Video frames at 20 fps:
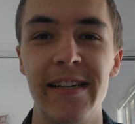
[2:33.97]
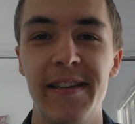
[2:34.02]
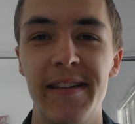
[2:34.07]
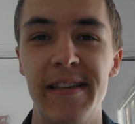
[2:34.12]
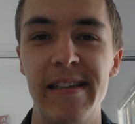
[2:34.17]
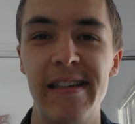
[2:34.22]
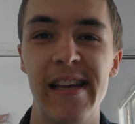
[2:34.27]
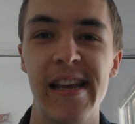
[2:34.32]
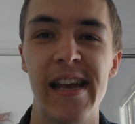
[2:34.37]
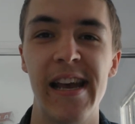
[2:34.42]

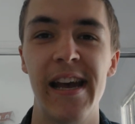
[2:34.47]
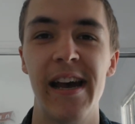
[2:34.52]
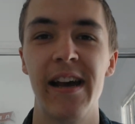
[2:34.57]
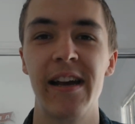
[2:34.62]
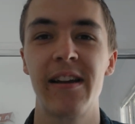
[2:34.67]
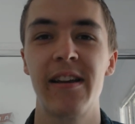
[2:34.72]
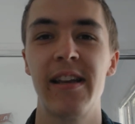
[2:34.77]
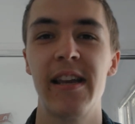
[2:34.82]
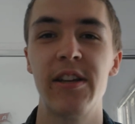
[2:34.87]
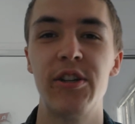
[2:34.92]
yeah,
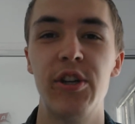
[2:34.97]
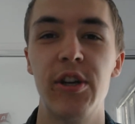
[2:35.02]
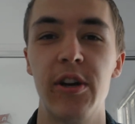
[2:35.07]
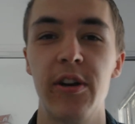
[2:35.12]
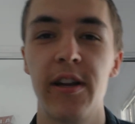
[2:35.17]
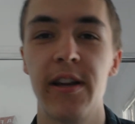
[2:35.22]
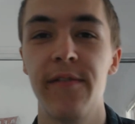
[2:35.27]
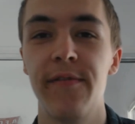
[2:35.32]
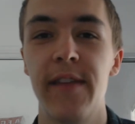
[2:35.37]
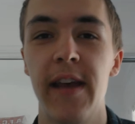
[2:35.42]
I guess you
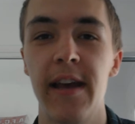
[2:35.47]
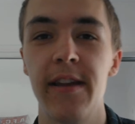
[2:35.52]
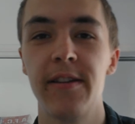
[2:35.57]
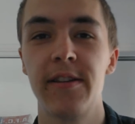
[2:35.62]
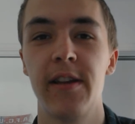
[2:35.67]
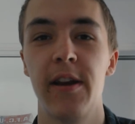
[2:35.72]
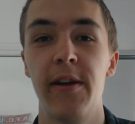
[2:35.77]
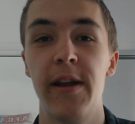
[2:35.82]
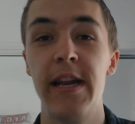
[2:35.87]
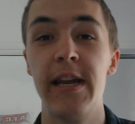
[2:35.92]
could give that.
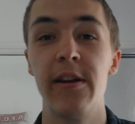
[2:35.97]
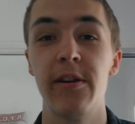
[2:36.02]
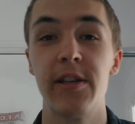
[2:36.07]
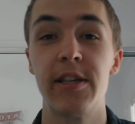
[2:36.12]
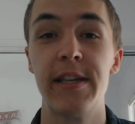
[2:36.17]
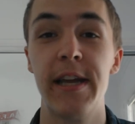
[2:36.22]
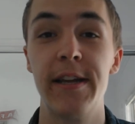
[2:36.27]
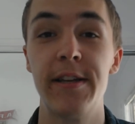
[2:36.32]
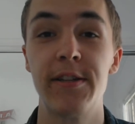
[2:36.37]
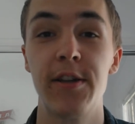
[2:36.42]
So he got
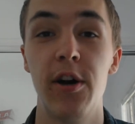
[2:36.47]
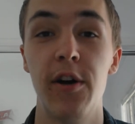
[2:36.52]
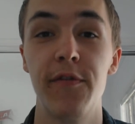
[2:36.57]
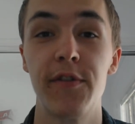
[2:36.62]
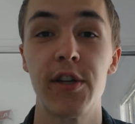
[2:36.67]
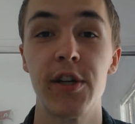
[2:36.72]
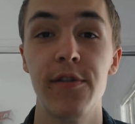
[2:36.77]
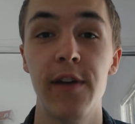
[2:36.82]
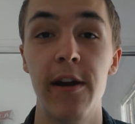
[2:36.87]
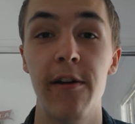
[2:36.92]
sent off.
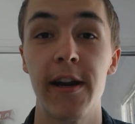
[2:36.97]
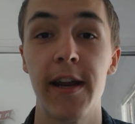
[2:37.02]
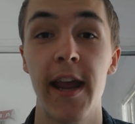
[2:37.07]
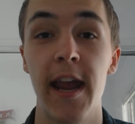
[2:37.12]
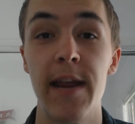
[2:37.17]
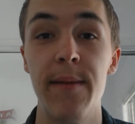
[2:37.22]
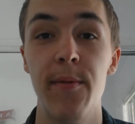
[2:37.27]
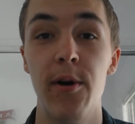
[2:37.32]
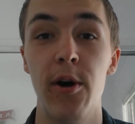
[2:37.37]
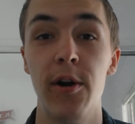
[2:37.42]
Torreira
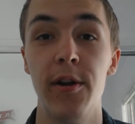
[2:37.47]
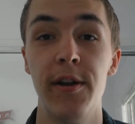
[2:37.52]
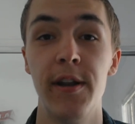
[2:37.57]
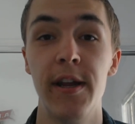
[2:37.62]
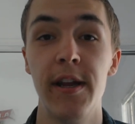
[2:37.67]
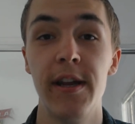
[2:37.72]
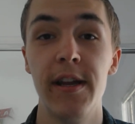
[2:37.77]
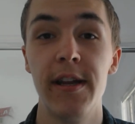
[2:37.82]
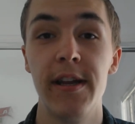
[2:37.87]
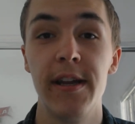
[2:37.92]
came on.
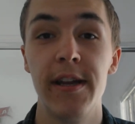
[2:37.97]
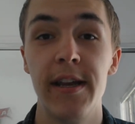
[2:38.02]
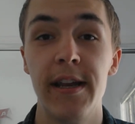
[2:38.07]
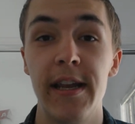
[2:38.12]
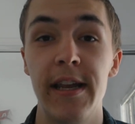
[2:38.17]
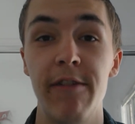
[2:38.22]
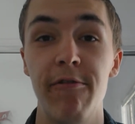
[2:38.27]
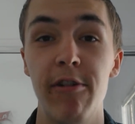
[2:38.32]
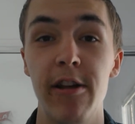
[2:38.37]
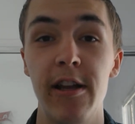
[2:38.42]

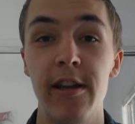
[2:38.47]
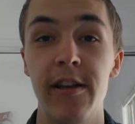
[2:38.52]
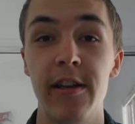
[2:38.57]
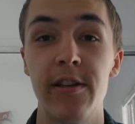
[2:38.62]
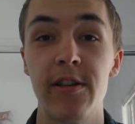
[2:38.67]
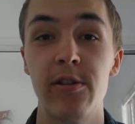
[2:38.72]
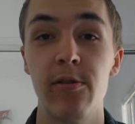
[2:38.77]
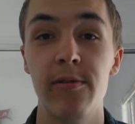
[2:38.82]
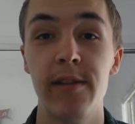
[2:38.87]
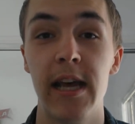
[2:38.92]
He really did
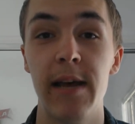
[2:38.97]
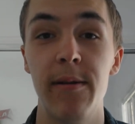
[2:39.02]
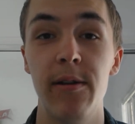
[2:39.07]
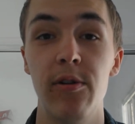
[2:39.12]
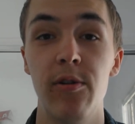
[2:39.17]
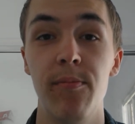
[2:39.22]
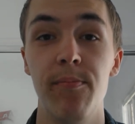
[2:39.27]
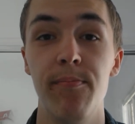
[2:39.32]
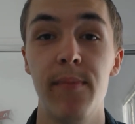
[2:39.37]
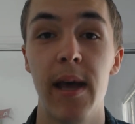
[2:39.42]
sort that
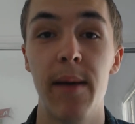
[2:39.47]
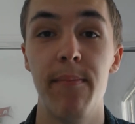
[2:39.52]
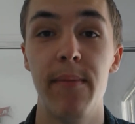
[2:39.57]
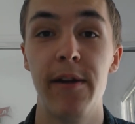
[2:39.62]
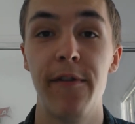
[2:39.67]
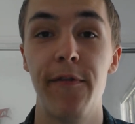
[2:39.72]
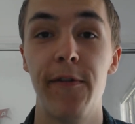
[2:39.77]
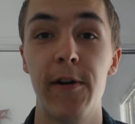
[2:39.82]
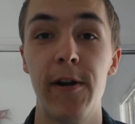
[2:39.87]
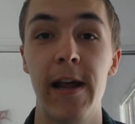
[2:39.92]

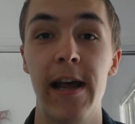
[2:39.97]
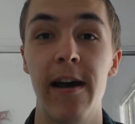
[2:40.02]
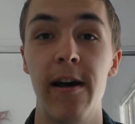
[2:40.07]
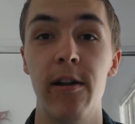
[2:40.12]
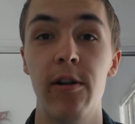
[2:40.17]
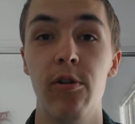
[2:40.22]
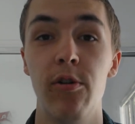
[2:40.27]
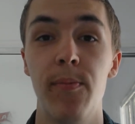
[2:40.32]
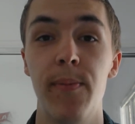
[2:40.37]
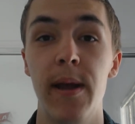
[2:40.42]
midfield out
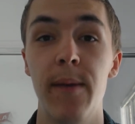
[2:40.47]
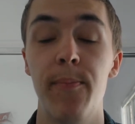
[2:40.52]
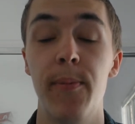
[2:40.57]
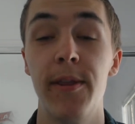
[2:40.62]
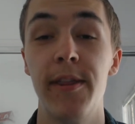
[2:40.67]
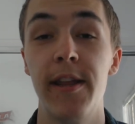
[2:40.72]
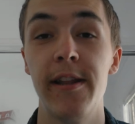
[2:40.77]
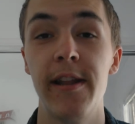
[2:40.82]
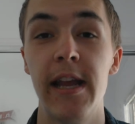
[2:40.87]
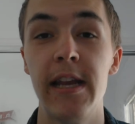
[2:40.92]
a little bit,
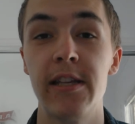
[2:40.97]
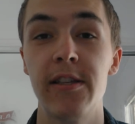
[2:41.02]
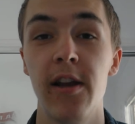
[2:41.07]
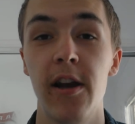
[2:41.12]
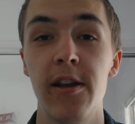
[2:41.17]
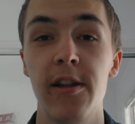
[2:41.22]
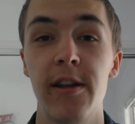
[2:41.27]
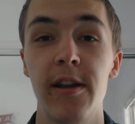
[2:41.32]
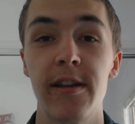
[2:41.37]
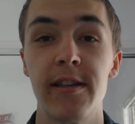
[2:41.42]
but then they
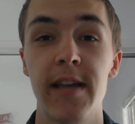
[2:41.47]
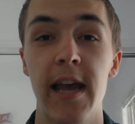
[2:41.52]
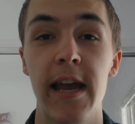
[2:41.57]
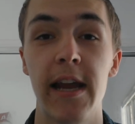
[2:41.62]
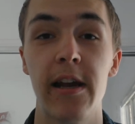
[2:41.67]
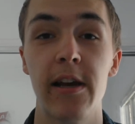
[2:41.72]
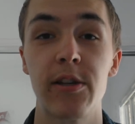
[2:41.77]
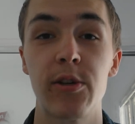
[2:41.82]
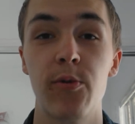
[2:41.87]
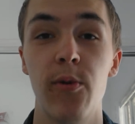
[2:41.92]
started to
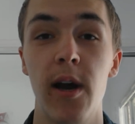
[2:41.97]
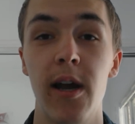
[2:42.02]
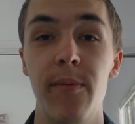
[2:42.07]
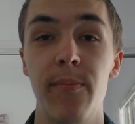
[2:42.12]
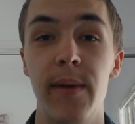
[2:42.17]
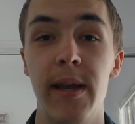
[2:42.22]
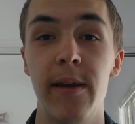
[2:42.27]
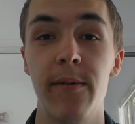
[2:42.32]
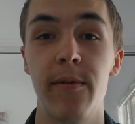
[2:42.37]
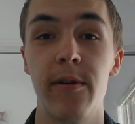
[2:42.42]
attack us quite a
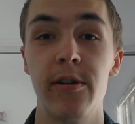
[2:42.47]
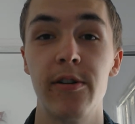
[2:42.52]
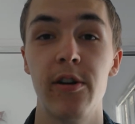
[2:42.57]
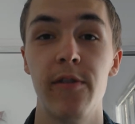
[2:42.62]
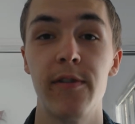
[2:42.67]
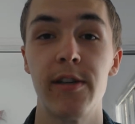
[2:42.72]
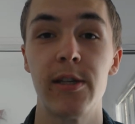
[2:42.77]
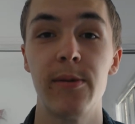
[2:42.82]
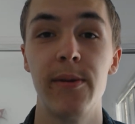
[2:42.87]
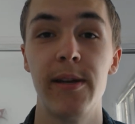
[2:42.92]
bit, because
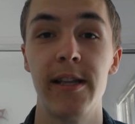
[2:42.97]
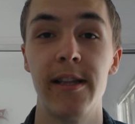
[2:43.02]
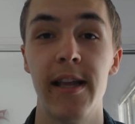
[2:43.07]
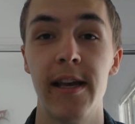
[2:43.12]
obviously